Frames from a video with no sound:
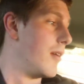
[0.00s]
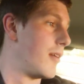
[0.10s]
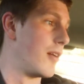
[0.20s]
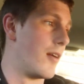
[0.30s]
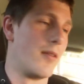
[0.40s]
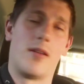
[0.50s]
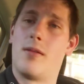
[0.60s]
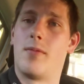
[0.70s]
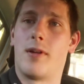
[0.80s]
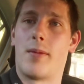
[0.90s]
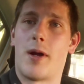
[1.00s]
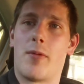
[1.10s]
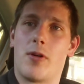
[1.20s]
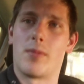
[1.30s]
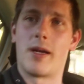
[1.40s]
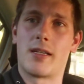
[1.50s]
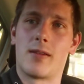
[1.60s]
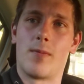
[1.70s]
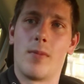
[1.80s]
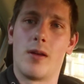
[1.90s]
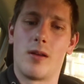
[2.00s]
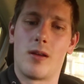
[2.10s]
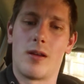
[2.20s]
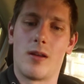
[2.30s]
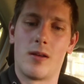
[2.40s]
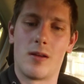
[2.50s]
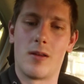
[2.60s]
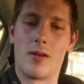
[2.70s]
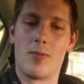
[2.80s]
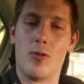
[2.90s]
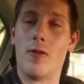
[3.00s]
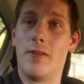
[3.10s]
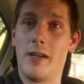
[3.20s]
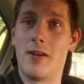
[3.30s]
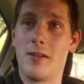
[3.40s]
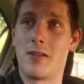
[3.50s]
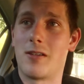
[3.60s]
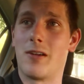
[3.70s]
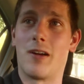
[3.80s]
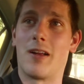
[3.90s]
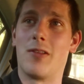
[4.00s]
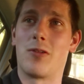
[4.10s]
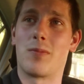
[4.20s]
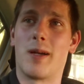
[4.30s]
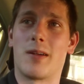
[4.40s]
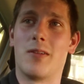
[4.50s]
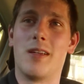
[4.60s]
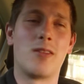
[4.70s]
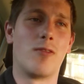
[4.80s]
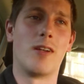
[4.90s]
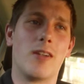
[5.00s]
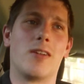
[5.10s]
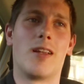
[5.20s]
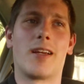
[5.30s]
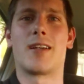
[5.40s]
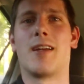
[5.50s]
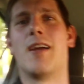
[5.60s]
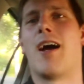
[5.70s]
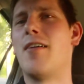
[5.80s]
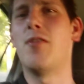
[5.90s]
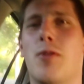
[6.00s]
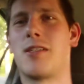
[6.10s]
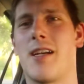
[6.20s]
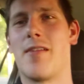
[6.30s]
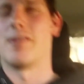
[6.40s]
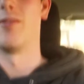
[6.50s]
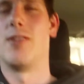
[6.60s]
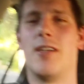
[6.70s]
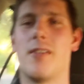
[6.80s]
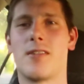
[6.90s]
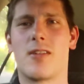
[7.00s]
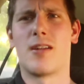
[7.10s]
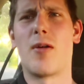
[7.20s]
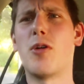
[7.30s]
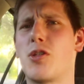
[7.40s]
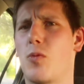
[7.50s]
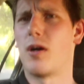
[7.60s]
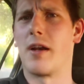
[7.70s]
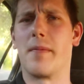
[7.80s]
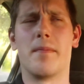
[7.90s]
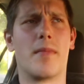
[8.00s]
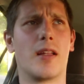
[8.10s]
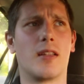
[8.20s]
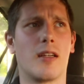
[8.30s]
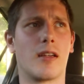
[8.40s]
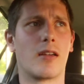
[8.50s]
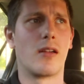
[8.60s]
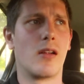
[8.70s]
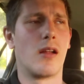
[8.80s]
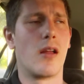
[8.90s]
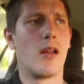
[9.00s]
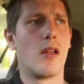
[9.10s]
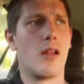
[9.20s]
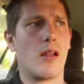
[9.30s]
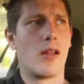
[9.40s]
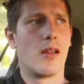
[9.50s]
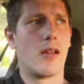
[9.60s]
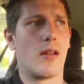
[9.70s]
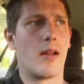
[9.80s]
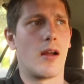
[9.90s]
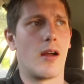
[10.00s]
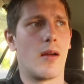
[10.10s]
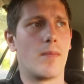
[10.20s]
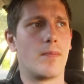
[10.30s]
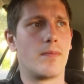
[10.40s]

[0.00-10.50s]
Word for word: you know, I might want to make some more videos, so I look back on this video and like I haven't watched any of these videos. I watched one, I think. Um,